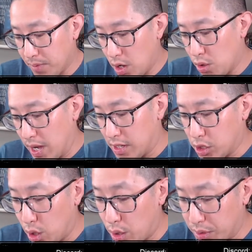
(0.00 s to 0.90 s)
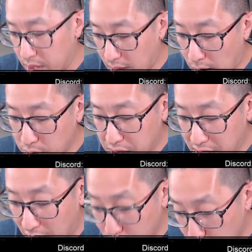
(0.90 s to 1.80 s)
Okay, so that was
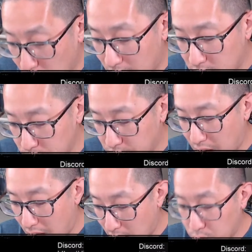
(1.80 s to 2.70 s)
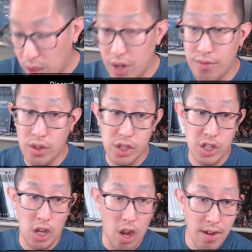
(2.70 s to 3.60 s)
the other trial, was Aquilon
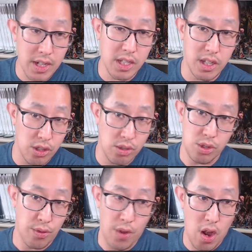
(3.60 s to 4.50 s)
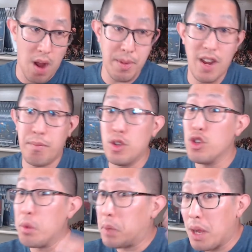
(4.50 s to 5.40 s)
versus Alaris, and so far, I mean, I've
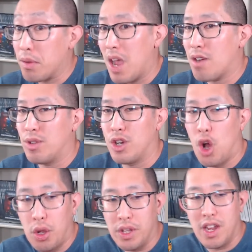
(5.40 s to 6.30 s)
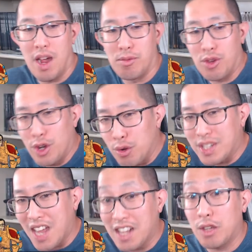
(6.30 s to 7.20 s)
used to play with Aquilon all the time, so I know
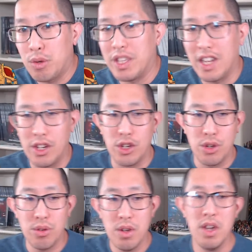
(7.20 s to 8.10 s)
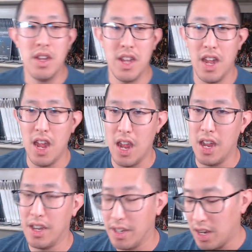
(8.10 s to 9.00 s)
exactly what they can do,
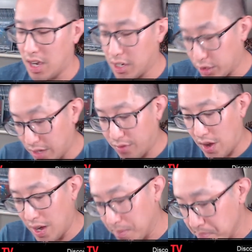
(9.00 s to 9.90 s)
and so that's fine.